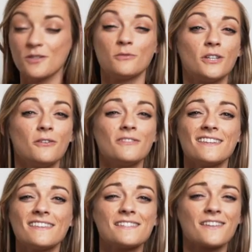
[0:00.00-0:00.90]
So don't
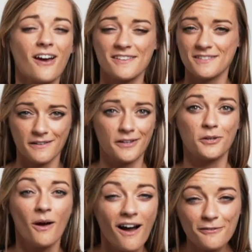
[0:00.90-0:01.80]
let these costs scare
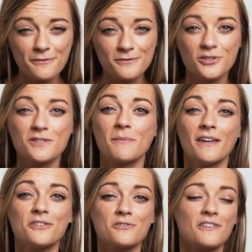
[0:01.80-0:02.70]
you off, just
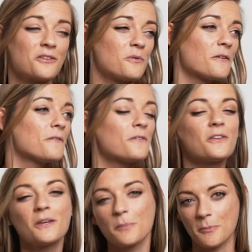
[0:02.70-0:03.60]
make sure that you are
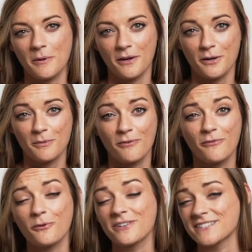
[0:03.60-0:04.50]
fully prepared
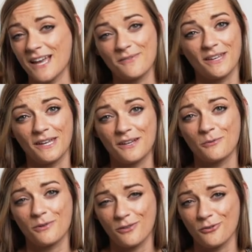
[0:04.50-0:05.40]
before diving in
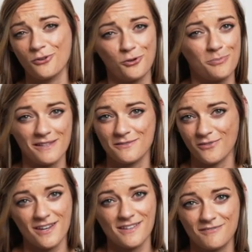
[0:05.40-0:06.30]
with your new best
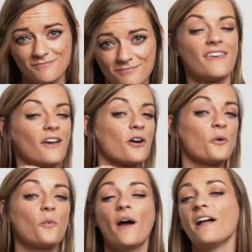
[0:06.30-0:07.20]
friend. They
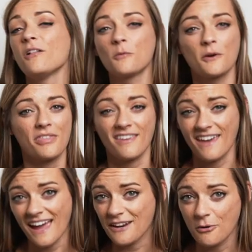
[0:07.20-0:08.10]
are well worth the
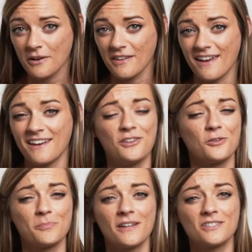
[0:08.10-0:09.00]
category line in
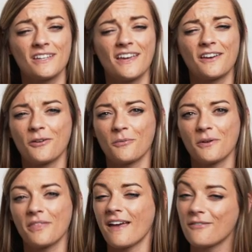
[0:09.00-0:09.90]
your budget and are
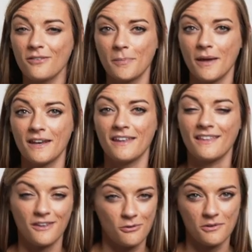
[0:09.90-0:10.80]
worth every penny
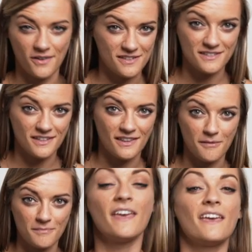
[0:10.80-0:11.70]
that you invest in
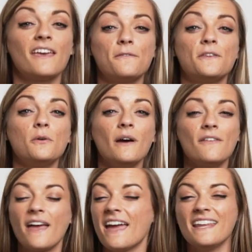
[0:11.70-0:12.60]
them. If you
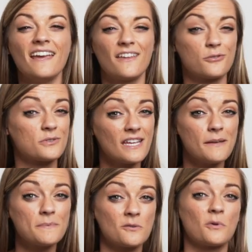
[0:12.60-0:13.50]
have any other
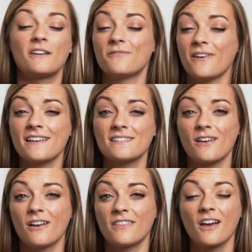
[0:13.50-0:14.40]
tips or advice
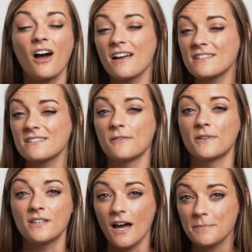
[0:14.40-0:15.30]
on the cost of
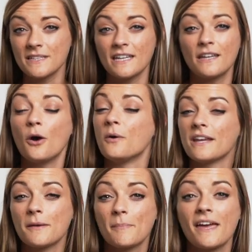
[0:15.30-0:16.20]
adopting and
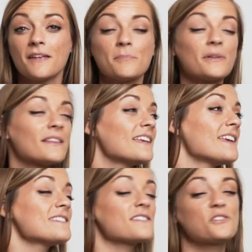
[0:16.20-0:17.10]
owning a pet,
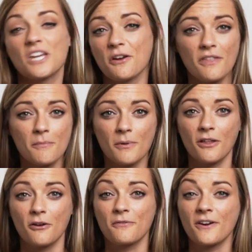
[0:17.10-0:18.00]
please share them
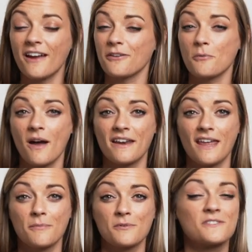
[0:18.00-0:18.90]
below for other
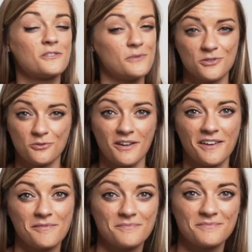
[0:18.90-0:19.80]
YNABers to enjoy.
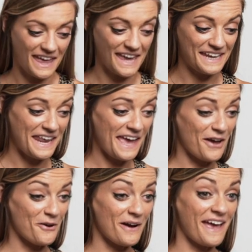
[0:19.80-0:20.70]
And
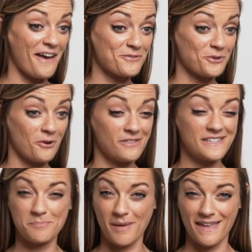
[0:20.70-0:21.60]
now after all
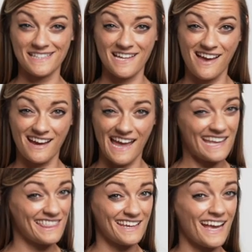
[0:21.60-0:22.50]
this pet talk,
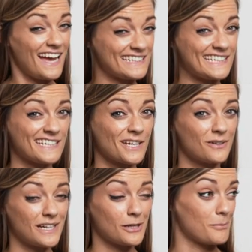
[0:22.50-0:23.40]
I think I need to go
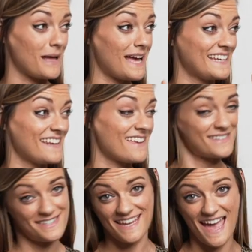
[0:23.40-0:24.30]
cuddle mine
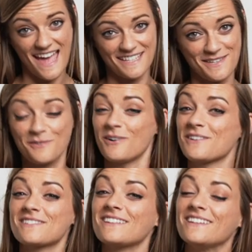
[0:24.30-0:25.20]
stat. So I'll
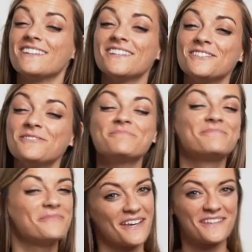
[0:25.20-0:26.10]
see you
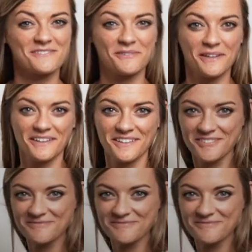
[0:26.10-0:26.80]
next week.